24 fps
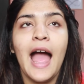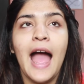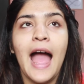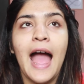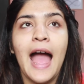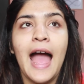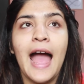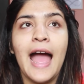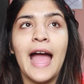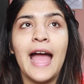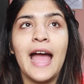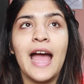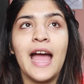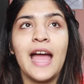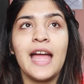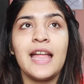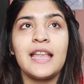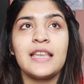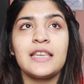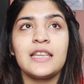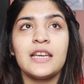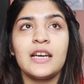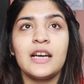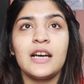
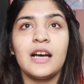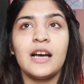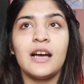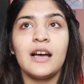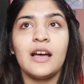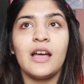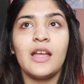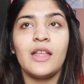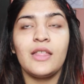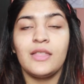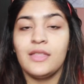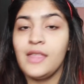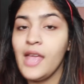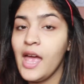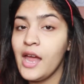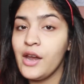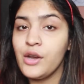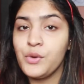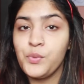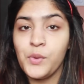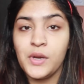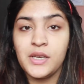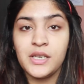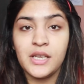and
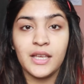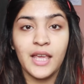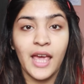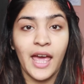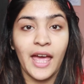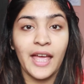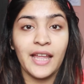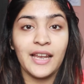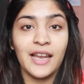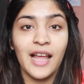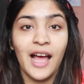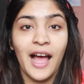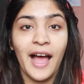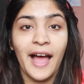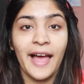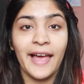there it went again.